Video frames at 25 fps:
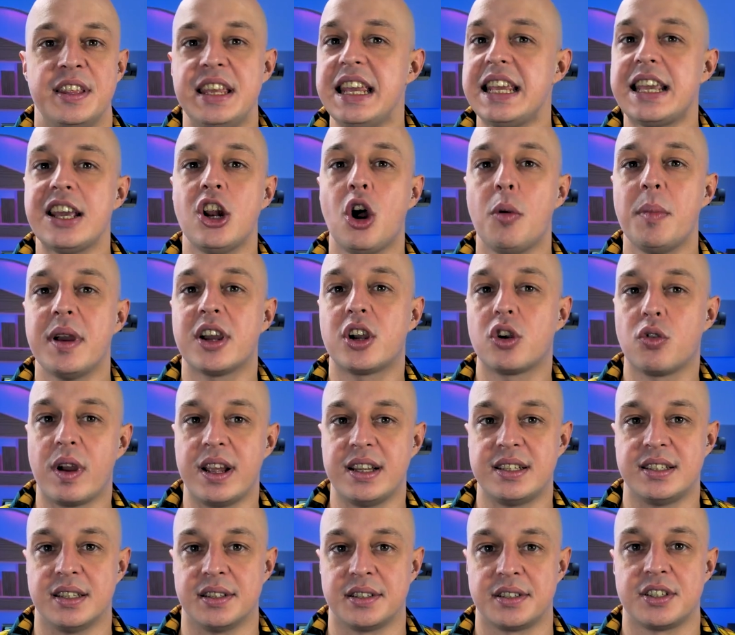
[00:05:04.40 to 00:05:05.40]
The economic
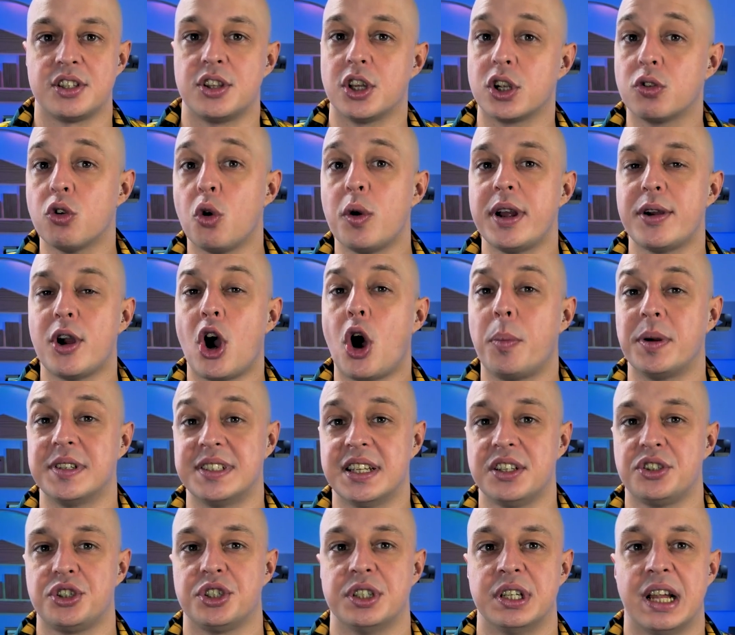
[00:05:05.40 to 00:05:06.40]
crisis, the growing
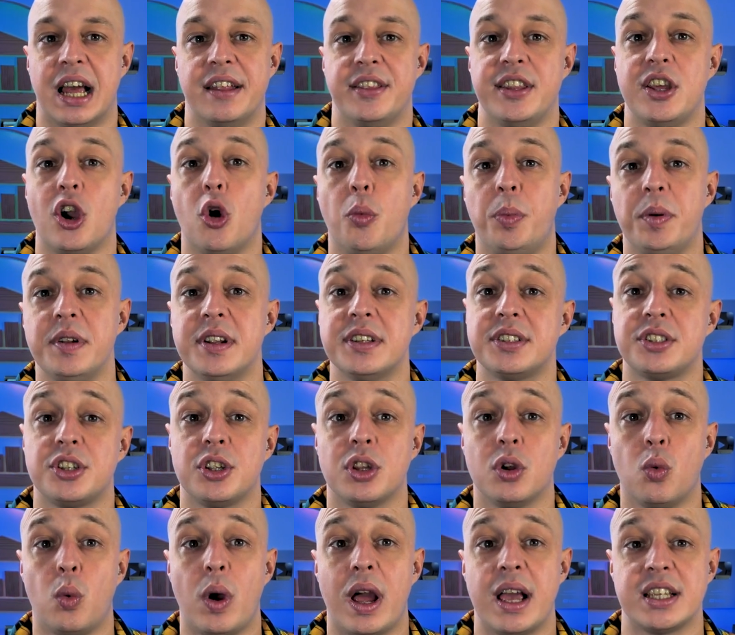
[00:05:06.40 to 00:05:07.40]
opposition, and the openness to
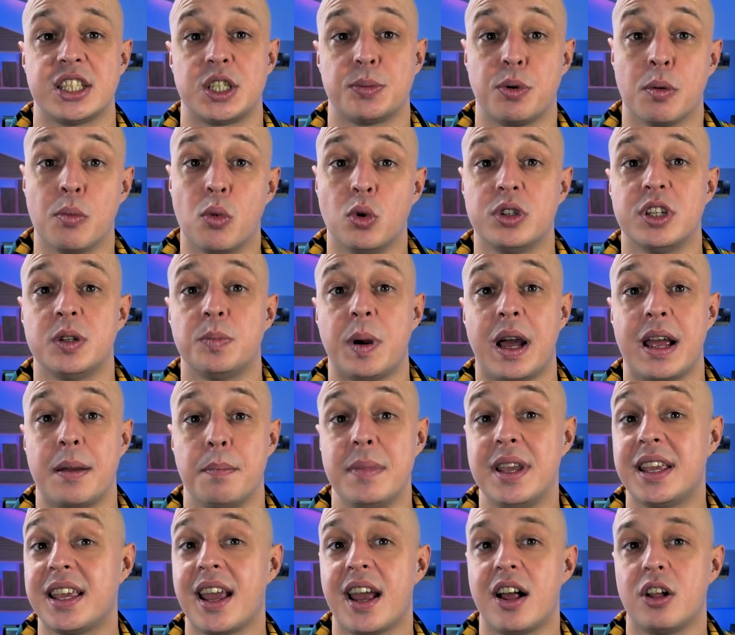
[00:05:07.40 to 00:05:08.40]
the West promoted by
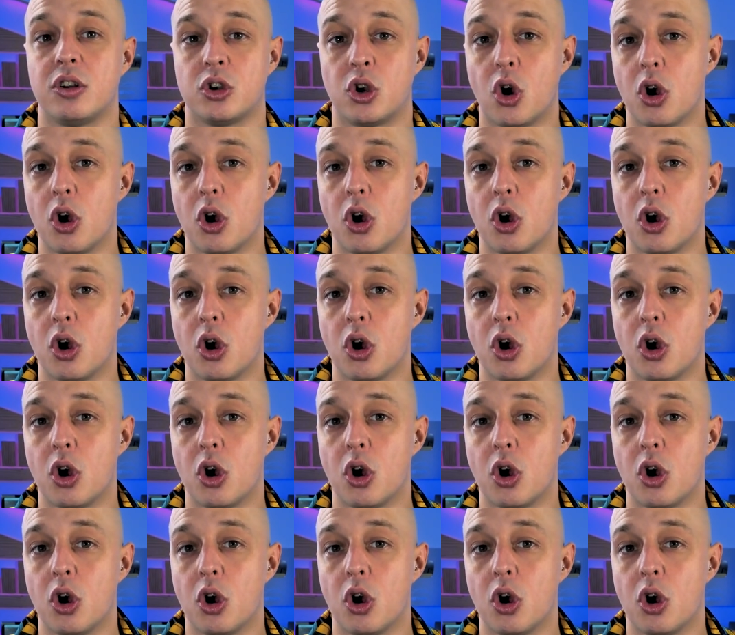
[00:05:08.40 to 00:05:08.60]
Mikhail